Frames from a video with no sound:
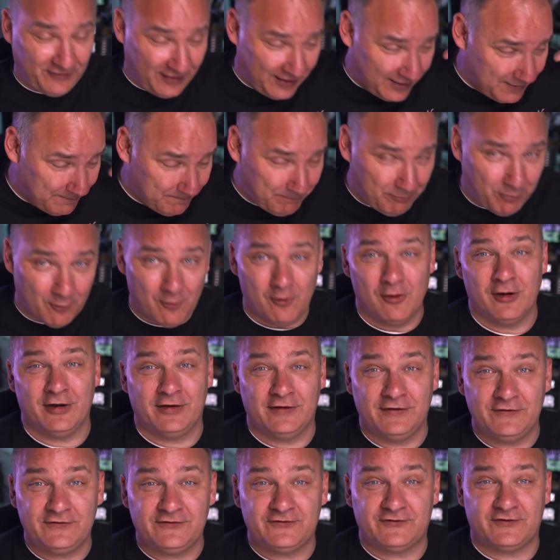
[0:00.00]

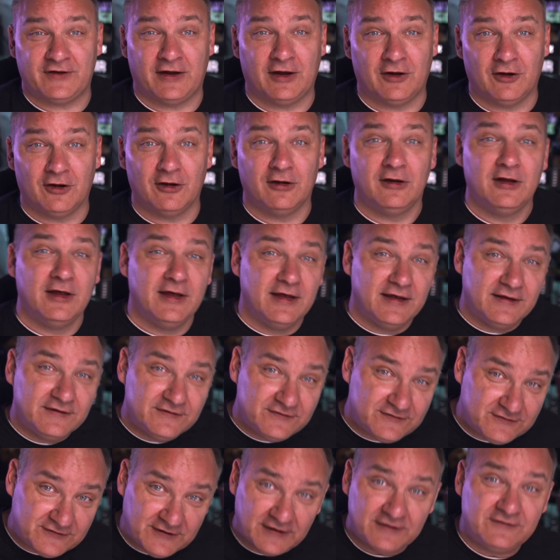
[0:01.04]
important singer
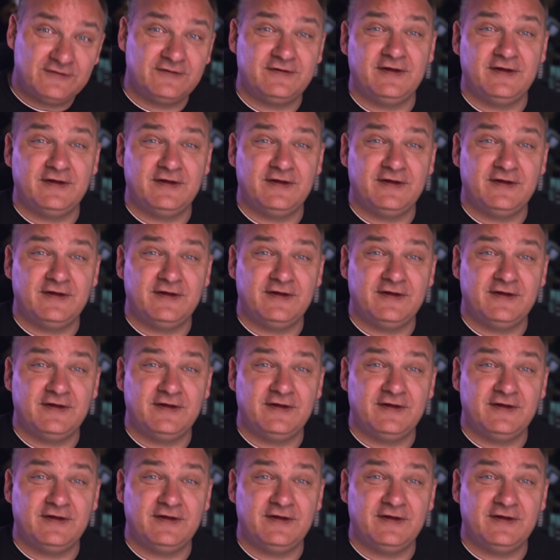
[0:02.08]
since